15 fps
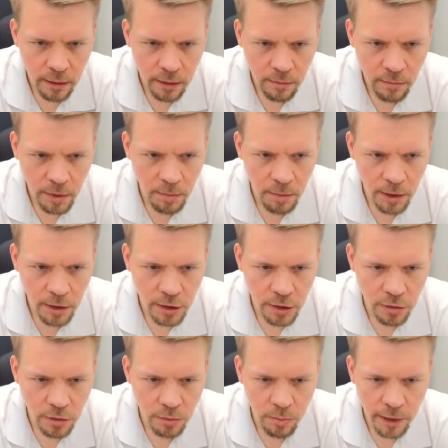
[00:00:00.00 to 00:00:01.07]
Maybe I
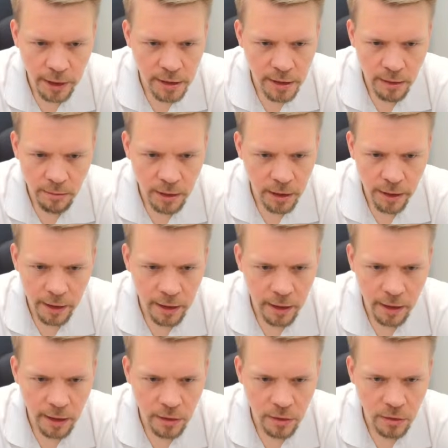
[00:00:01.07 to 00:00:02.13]
should play something like
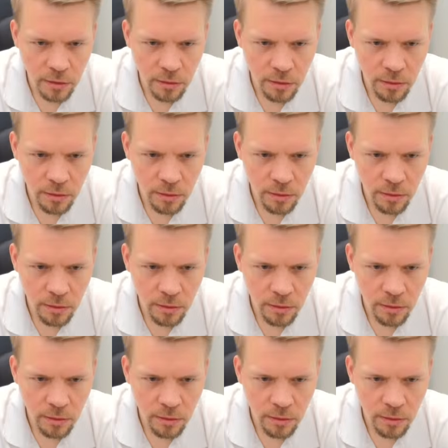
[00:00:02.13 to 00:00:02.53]
king e2.